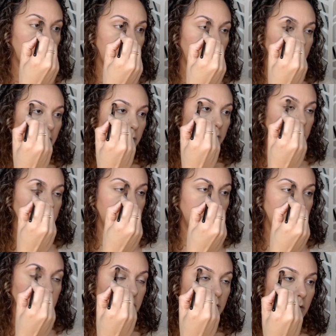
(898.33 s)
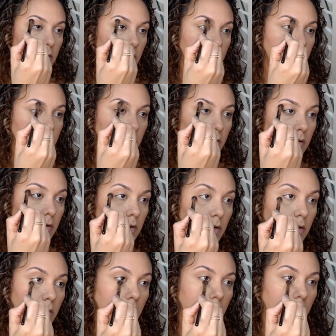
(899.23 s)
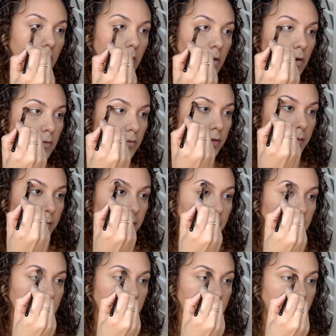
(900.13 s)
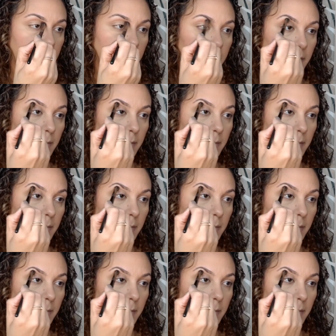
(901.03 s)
I will go over my